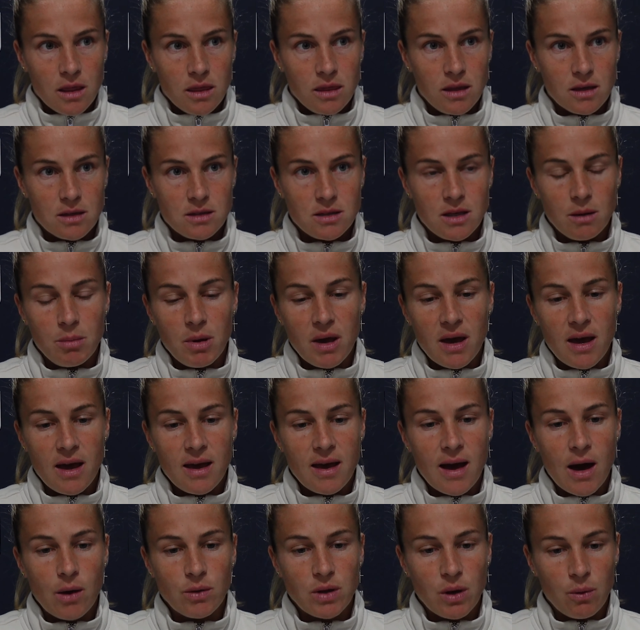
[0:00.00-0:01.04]
the CBA,
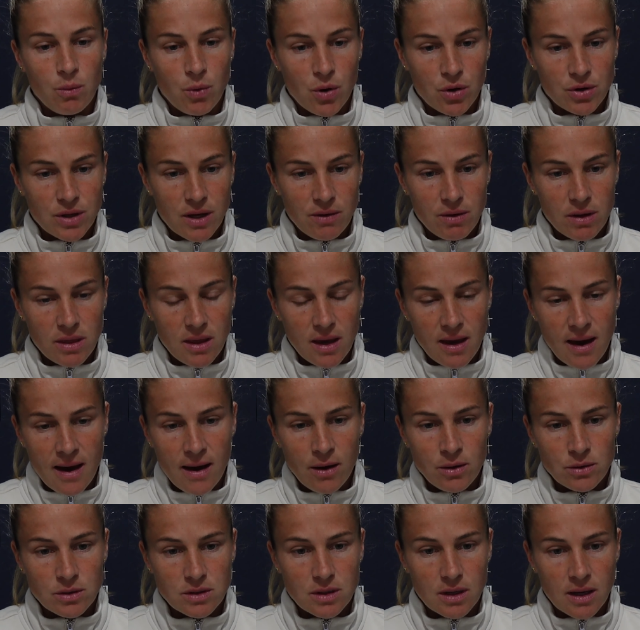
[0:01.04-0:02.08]
how they worked everything
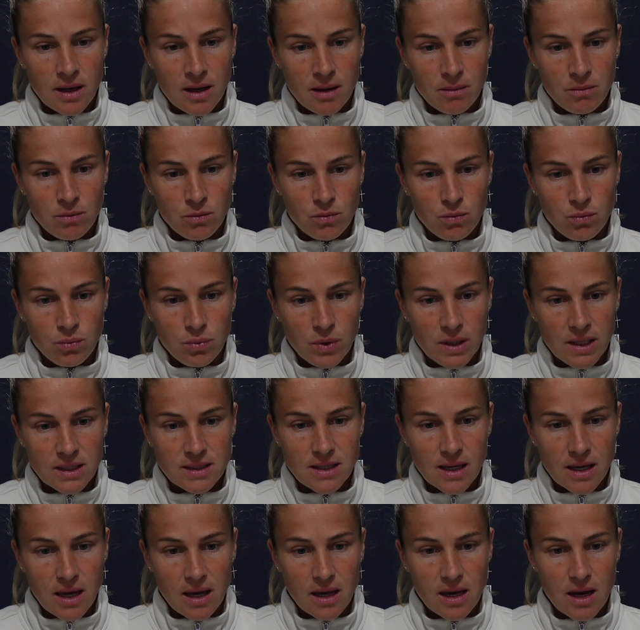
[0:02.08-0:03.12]
out, um, really
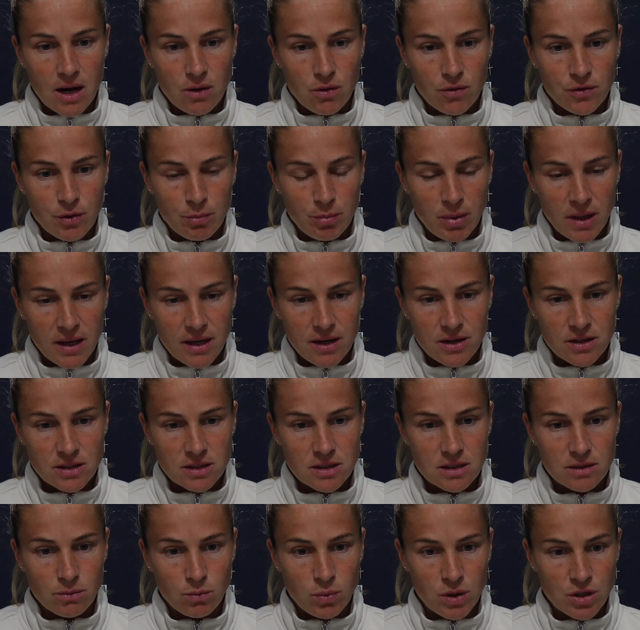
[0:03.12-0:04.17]
taking care of the
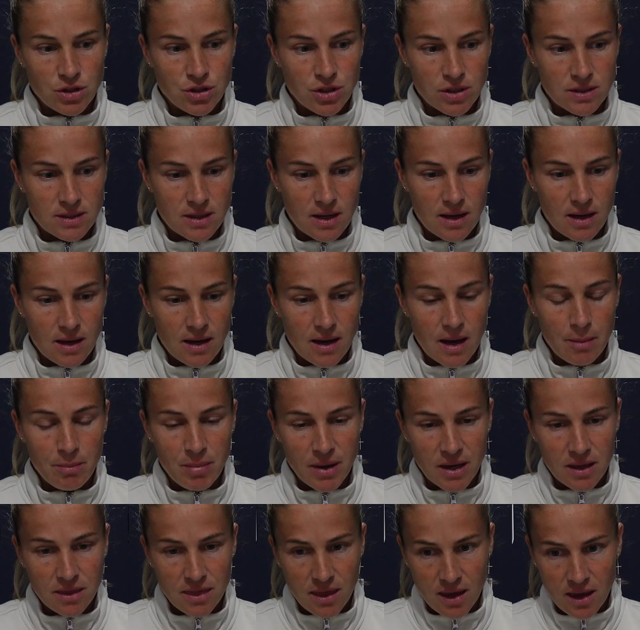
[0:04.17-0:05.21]
players, which is a, a
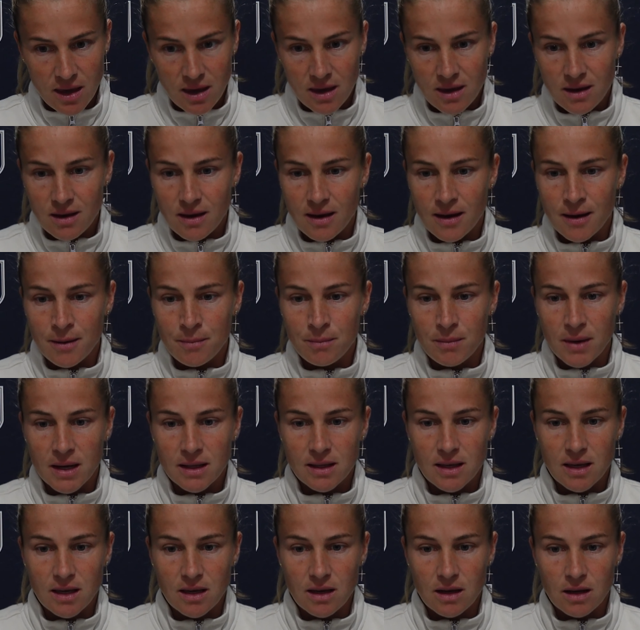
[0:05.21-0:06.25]
big thing. Um, I
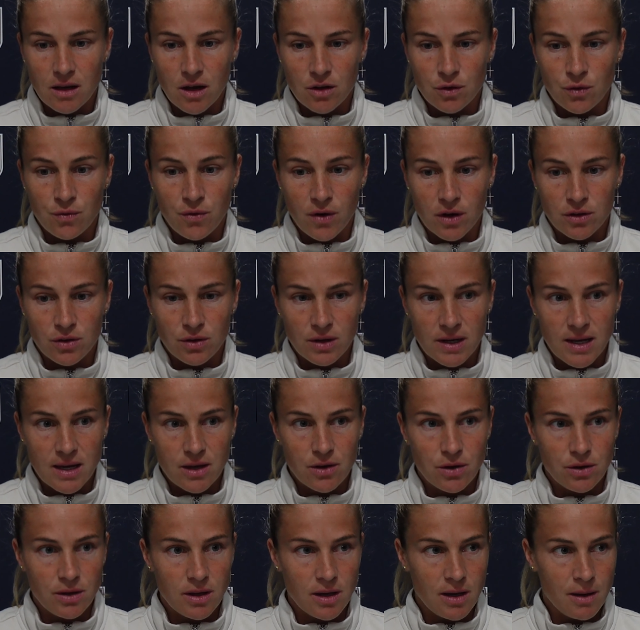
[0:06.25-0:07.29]
think a lot of other league
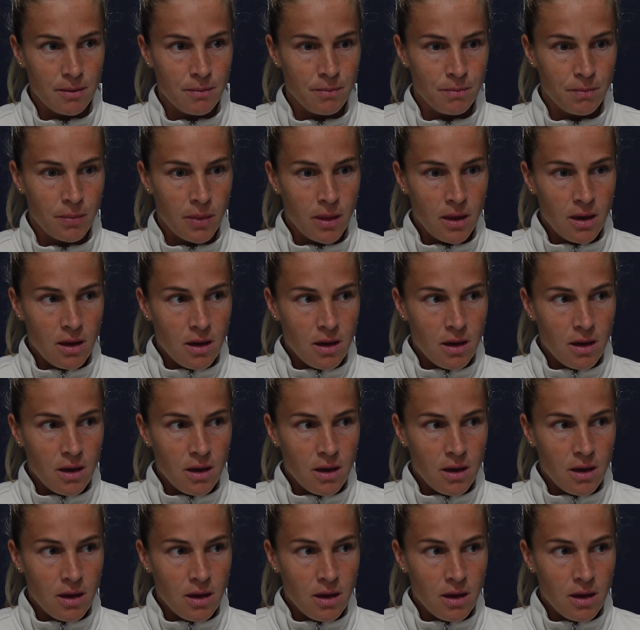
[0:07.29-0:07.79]
could um,